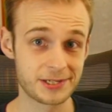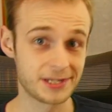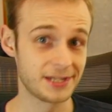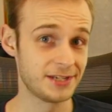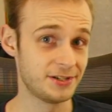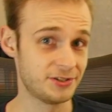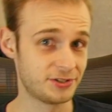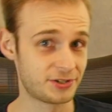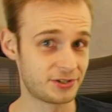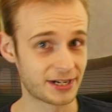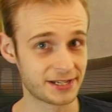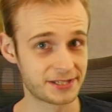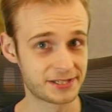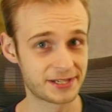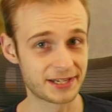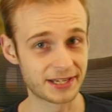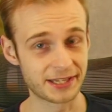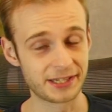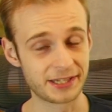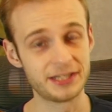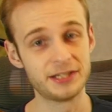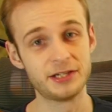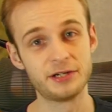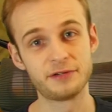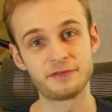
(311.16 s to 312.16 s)

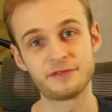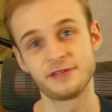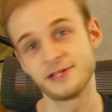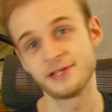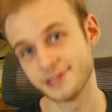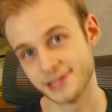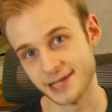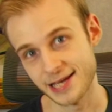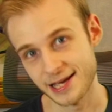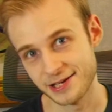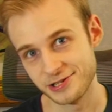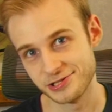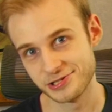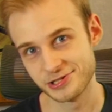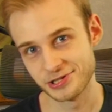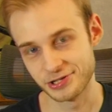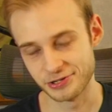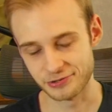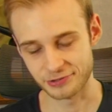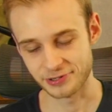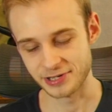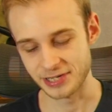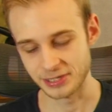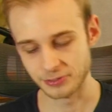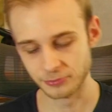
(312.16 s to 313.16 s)
interestingly enough, is the ancient
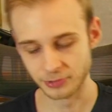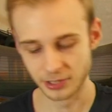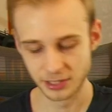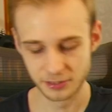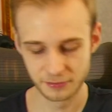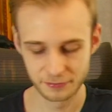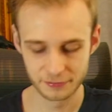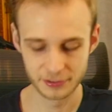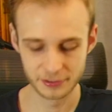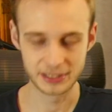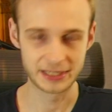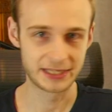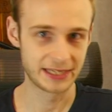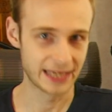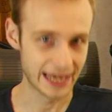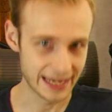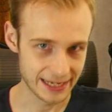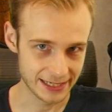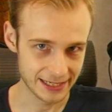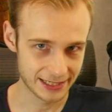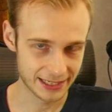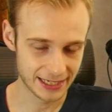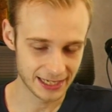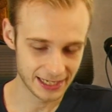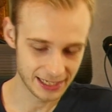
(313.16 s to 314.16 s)
Greek word for
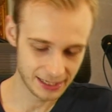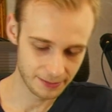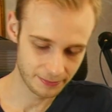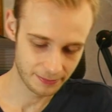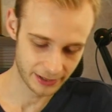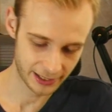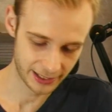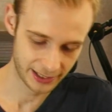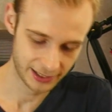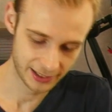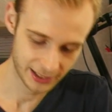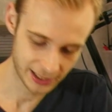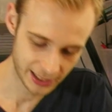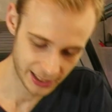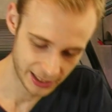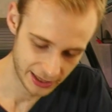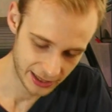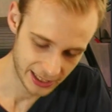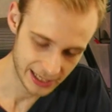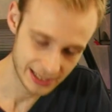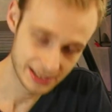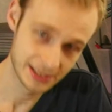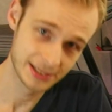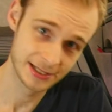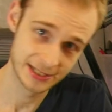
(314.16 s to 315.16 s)
gatekeeper, and
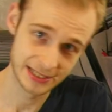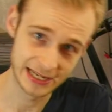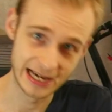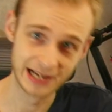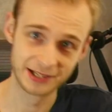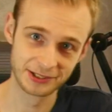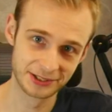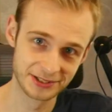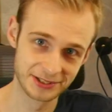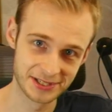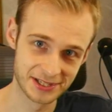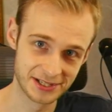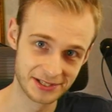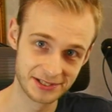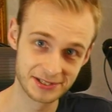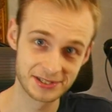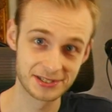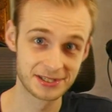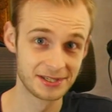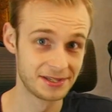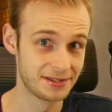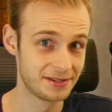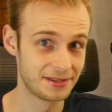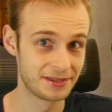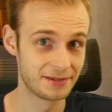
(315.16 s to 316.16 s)
this tells
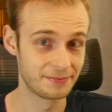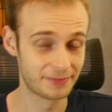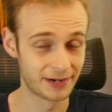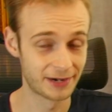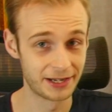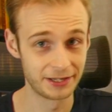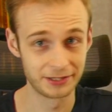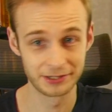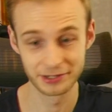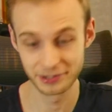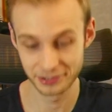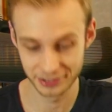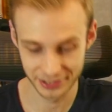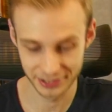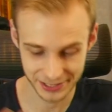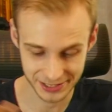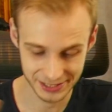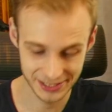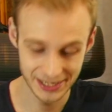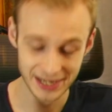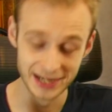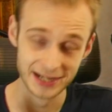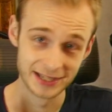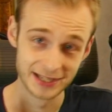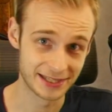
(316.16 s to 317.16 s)
us, the
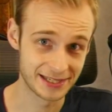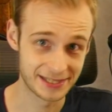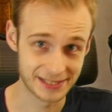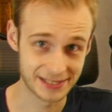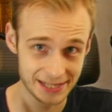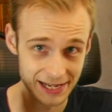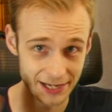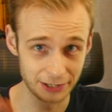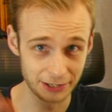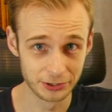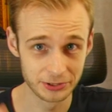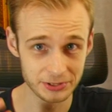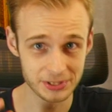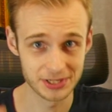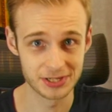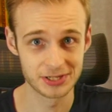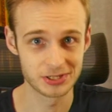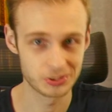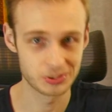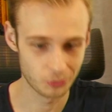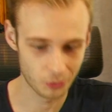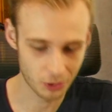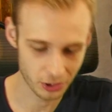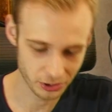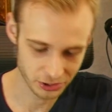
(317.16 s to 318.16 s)
pylorus, this tells
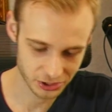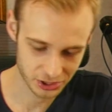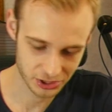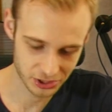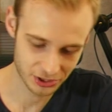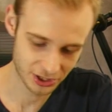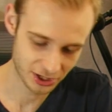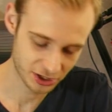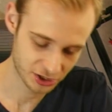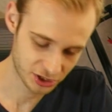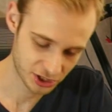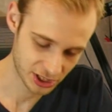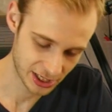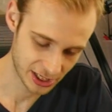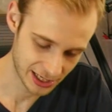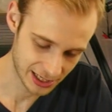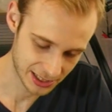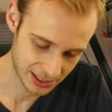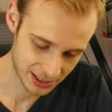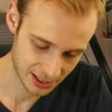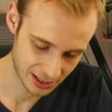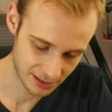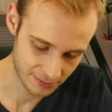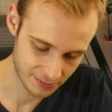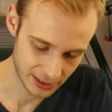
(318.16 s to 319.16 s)
us what structure
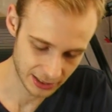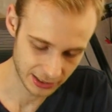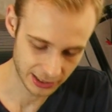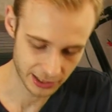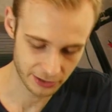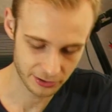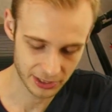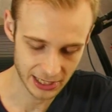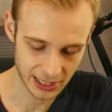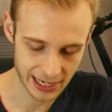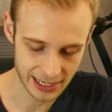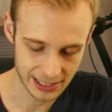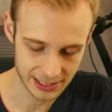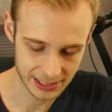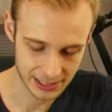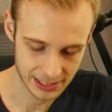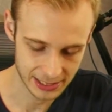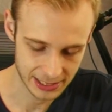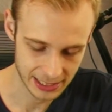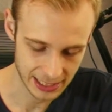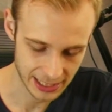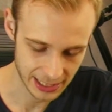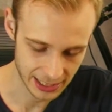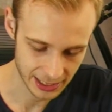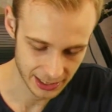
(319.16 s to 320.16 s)
is going to be
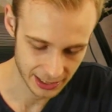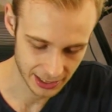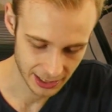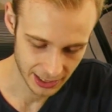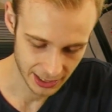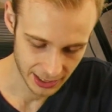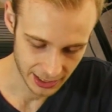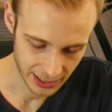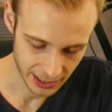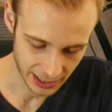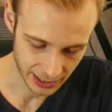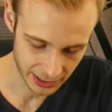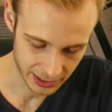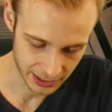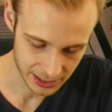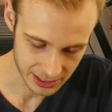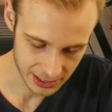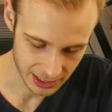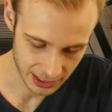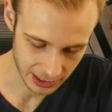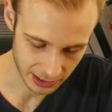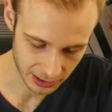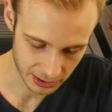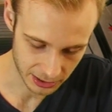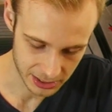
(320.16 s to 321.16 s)
located here, and this
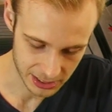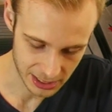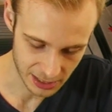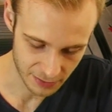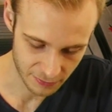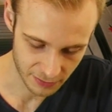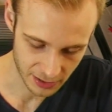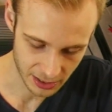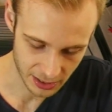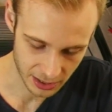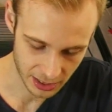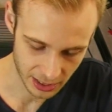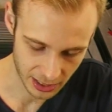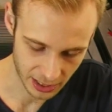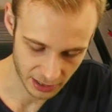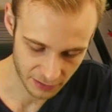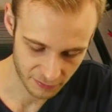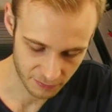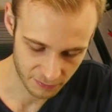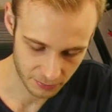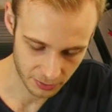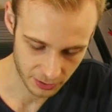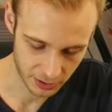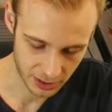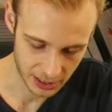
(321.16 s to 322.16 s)
little divot that
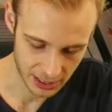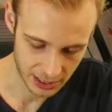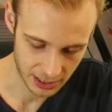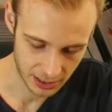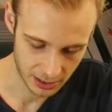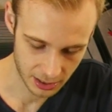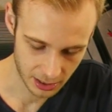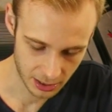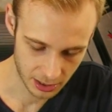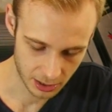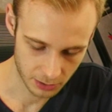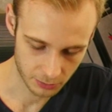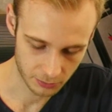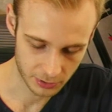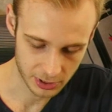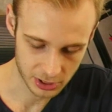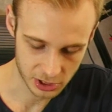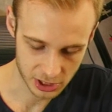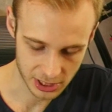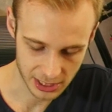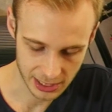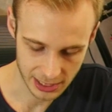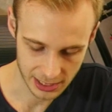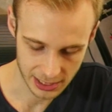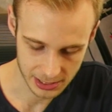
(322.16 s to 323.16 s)
I've put in,
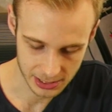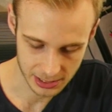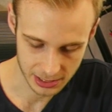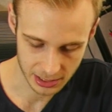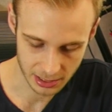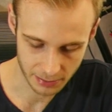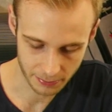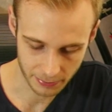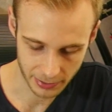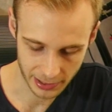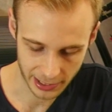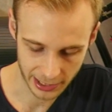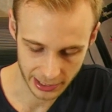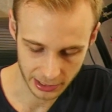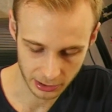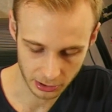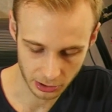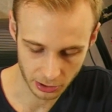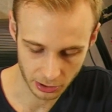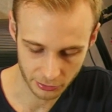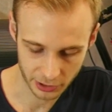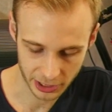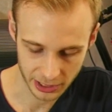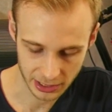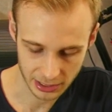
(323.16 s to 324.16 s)
which is the
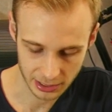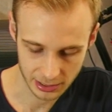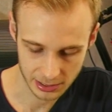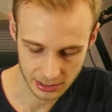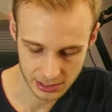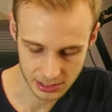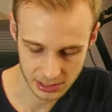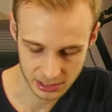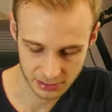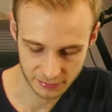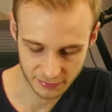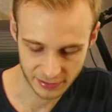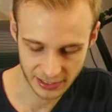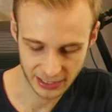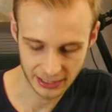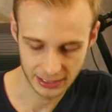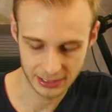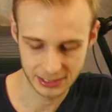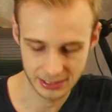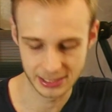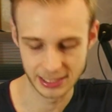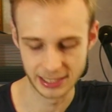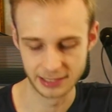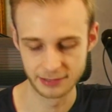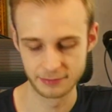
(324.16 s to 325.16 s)
pyloric
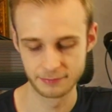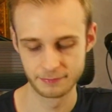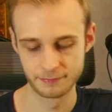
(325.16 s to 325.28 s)
sphincter.